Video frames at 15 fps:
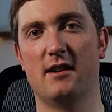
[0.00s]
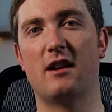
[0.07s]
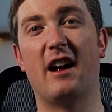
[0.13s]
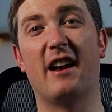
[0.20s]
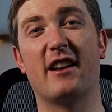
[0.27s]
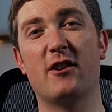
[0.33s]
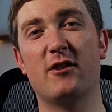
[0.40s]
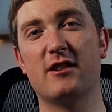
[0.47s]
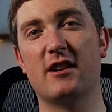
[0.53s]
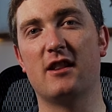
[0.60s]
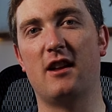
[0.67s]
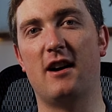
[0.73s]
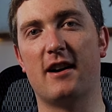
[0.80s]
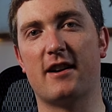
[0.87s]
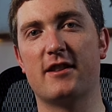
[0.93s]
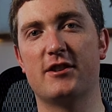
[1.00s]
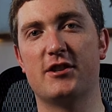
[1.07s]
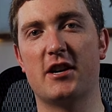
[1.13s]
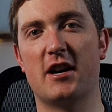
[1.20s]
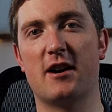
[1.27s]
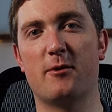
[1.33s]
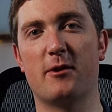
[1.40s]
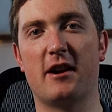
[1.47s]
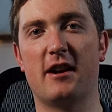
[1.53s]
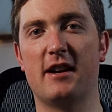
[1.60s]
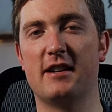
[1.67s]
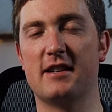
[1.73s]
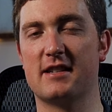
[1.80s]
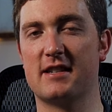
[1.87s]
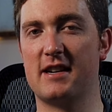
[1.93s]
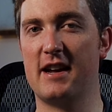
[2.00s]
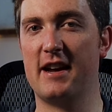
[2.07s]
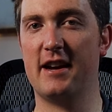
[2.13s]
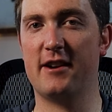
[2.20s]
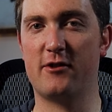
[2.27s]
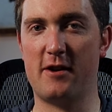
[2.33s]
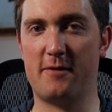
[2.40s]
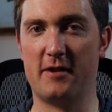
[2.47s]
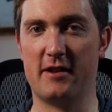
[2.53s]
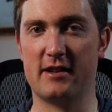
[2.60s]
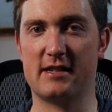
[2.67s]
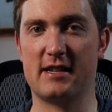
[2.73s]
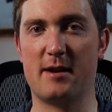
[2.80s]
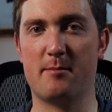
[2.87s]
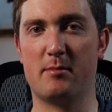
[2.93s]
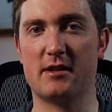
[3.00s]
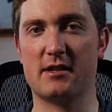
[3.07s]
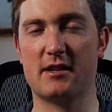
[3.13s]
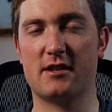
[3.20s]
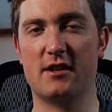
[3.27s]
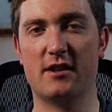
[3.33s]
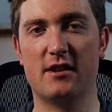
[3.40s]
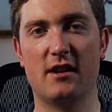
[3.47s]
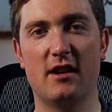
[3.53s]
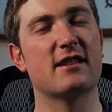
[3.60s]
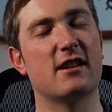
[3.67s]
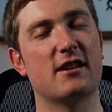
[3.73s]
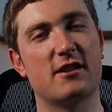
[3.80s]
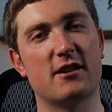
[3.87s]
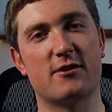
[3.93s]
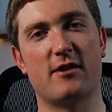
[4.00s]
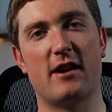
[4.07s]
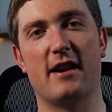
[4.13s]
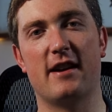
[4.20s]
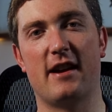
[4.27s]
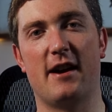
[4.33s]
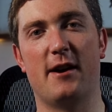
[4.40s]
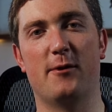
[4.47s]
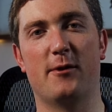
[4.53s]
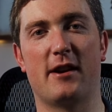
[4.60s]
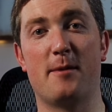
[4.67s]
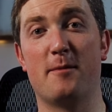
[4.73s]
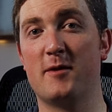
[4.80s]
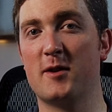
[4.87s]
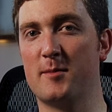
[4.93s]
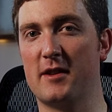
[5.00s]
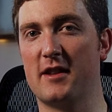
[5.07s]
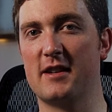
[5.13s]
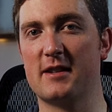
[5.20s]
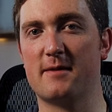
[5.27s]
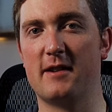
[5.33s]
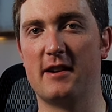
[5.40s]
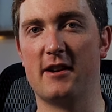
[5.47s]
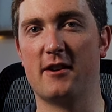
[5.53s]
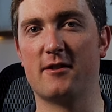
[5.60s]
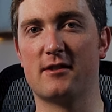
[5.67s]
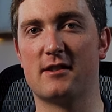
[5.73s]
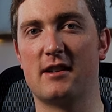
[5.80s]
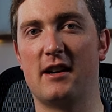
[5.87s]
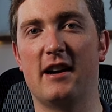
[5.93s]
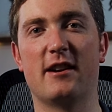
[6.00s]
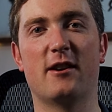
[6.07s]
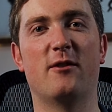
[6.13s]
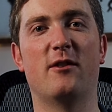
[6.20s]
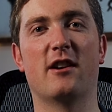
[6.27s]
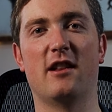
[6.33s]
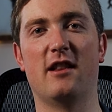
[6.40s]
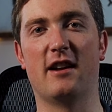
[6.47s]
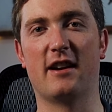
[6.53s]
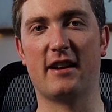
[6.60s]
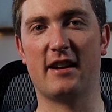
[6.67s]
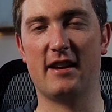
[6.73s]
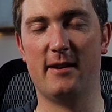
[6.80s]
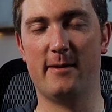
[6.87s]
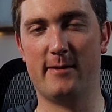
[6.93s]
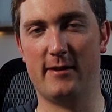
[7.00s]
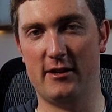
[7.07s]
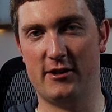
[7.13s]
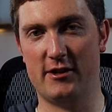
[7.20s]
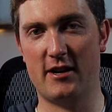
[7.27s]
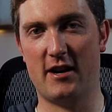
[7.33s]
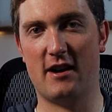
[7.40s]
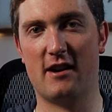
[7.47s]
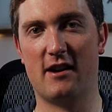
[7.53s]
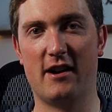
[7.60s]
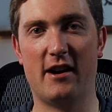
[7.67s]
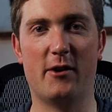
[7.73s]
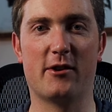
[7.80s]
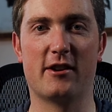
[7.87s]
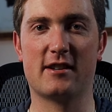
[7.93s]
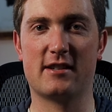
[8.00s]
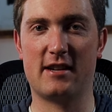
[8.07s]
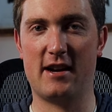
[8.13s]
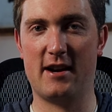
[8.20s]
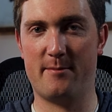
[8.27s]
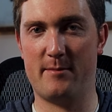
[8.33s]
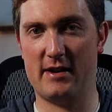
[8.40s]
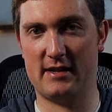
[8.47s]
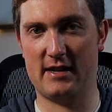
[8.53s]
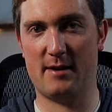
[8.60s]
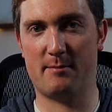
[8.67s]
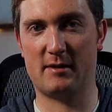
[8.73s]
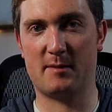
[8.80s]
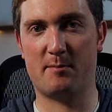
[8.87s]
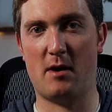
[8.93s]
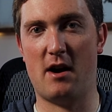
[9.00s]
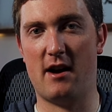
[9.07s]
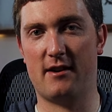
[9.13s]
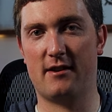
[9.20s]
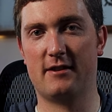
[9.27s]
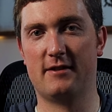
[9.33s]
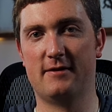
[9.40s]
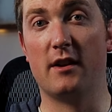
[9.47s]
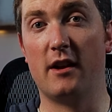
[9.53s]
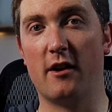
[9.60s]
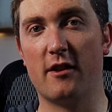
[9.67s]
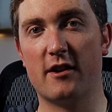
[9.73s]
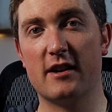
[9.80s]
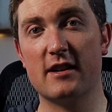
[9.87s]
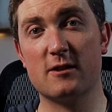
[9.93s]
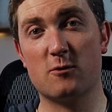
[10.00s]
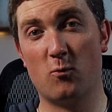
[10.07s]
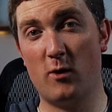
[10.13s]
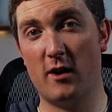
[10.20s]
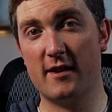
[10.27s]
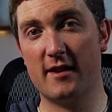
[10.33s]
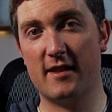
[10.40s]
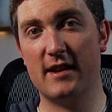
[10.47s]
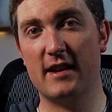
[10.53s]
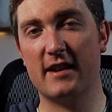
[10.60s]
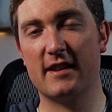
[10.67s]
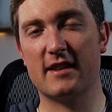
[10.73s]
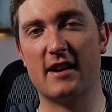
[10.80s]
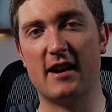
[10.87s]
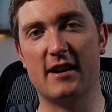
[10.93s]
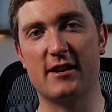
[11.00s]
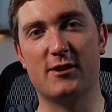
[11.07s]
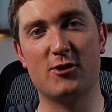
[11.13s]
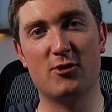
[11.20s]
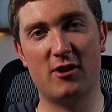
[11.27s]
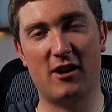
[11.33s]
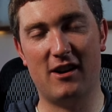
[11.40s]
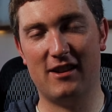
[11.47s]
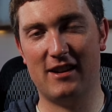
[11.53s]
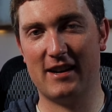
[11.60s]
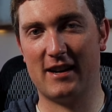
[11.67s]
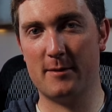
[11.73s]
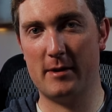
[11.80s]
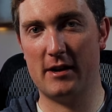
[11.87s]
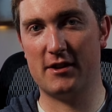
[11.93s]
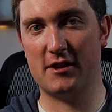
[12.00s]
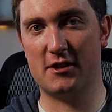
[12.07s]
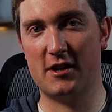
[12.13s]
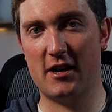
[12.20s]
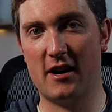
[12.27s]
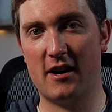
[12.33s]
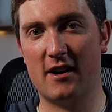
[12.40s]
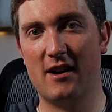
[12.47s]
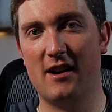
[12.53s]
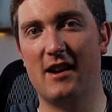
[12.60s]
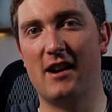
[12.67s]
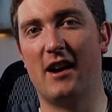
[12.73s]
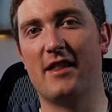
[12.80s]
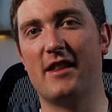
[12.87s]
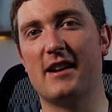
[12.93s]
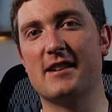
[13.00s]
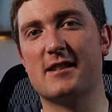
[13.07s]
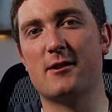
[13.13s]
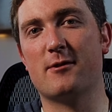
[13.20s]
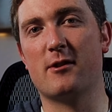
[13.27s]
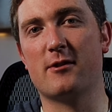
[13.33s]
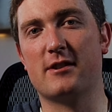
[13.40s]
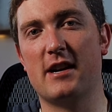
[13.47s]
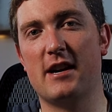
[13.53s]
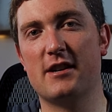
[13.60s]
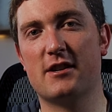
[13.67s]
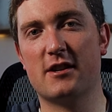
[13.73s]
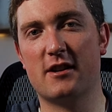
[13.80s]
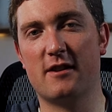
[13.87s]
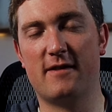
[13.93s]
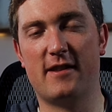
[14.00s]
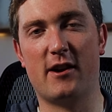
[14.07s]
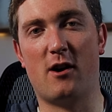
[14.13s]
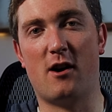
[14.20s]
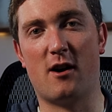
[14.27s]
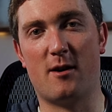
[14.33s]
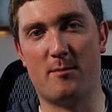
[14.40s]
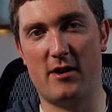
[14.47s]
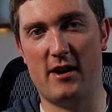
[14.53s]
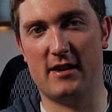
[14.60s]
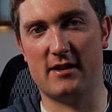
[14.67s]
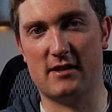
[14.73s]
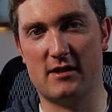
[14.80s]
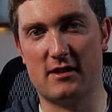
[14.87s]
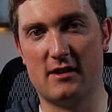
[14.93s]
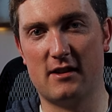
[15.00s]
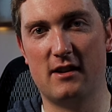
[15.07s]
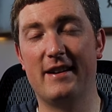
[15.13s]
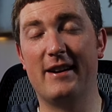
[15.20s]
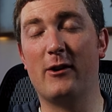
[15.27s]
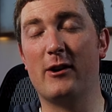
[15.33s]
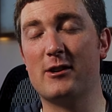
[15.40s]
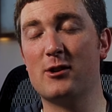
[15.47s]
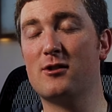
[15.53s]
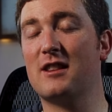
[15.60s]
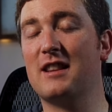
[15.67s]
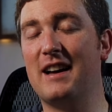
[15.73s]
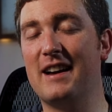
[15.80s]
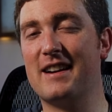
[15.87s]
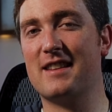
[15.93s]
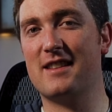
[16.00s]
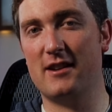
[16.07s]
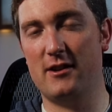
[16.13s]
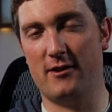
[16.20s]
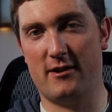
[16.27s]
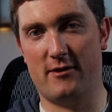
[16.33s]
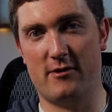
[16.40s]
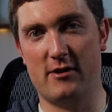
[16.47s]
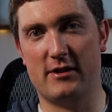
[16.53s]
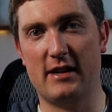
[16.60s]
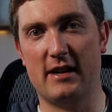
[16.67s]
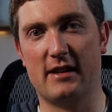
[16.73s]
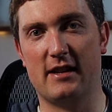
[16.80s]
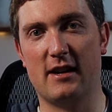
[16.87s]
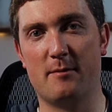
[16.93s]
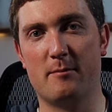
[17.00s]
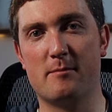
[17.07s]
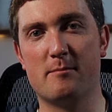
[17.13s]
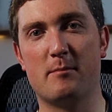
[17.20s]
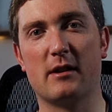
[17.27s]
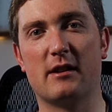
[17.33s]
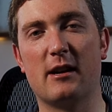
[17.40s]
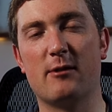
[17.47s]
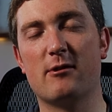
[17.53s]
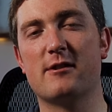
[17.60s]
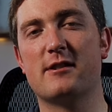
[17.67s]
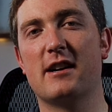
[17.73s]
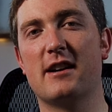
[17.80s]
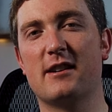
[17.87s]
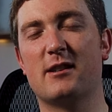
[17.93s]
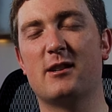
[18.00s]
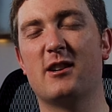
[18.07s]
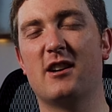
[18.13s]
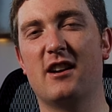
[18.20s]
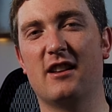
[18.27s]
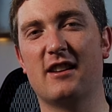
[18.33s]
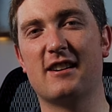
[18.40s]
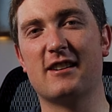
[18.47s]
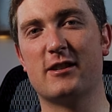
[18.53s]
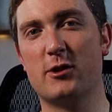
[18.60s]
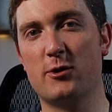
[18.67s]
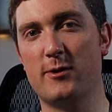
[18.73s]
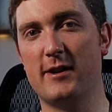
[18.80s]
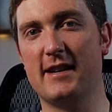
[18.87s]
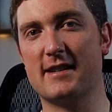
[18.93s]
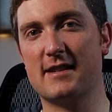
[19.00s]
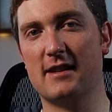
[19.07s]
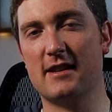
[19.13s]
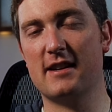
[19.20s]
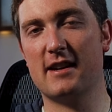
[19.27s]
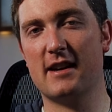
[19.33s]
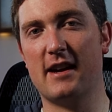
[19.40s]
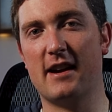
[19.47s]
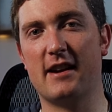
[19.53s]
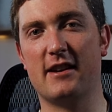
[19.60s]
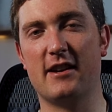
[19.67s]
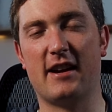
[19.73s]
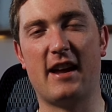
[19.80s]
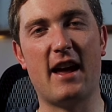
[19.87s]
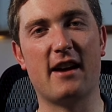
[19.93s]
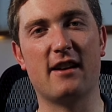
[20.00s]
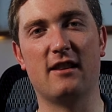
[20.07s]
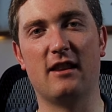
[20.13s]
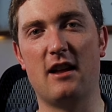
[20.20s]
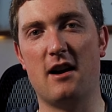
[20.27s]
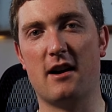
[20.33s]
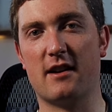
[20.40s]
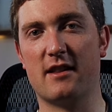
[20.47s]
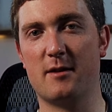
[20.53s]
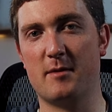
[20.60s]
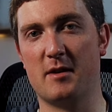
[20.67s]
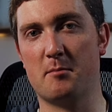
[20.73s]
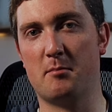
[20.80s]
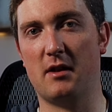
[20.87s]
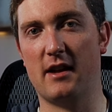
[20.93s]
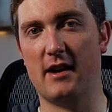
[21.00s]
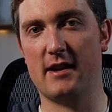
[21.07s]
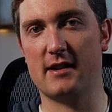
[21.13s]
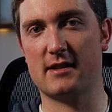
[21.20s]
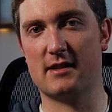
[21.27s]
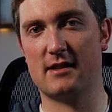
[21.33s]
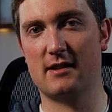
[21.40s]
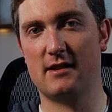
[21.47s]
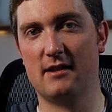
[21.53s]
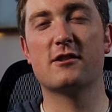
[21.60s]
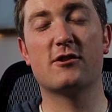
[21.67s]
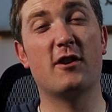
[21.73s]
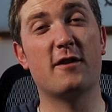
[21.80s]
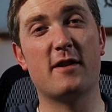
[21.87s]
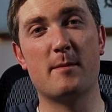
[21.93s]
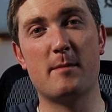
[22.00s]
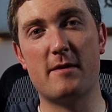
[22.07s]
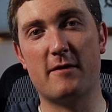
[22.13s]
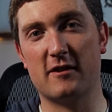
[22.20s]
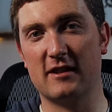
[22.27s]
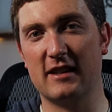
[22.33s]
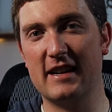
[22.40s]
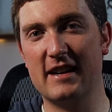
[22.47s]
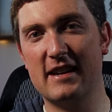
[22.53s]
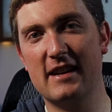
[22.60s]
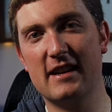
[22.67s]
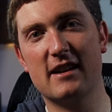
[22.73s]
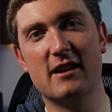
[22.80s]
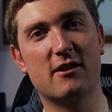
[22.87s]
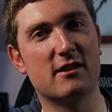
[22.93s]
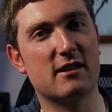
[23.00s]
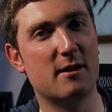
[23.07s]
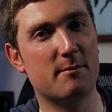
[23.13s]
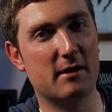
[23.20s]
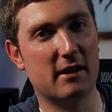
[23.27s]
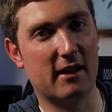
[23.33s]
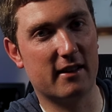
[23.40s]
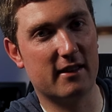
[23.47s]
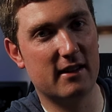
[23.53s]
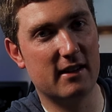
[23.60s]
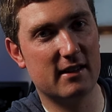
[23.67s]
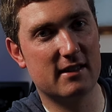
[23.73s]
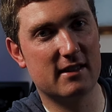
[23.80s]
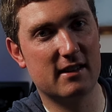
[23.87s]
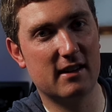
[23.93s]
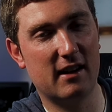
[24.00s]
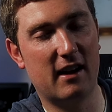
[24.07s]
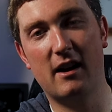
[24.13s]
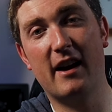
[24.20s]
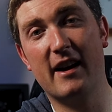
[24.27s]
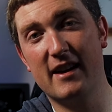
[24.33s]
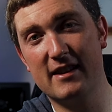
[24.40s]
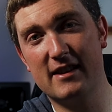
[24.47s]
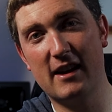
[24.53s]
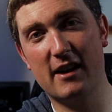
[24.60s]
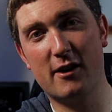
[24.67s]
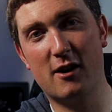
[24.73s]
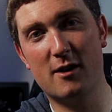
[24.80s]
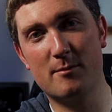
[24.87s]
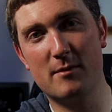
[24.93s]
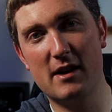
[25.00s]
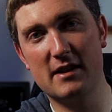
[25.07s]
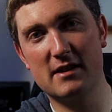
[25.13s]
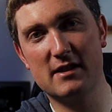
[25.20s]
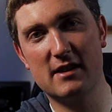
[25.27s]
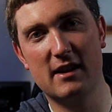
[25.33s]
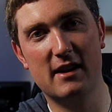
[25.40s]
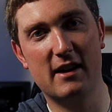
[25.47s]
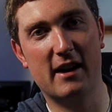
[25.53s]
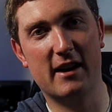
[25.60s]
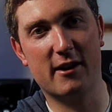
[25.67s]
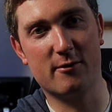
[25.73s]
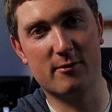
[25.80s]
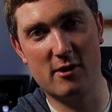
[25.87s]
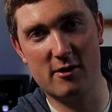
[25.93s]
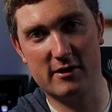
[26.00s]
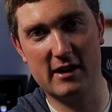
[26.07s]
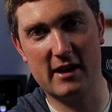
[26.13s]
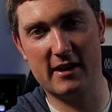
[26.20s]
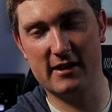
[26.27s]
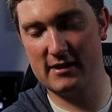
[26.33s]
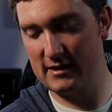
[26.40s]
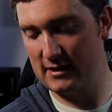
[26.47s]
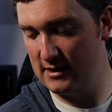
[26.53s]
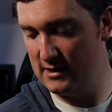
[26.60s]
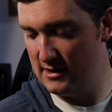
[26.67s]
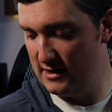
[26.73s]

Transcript: And I only lock the chair when I need to stay in roughly the same position, such as right now when I'm filming these videos. I don't want a lot of give in the chair, I want to stay in my same spot. Now there is one thing that I do not like about the chair, and that's the rotation of the armrests. Now I do like that you can rotate them, but they rotate a little too easily and you can't lock them in place. So if I'm ever leaning or something like this, I hit that armrest and it rotates.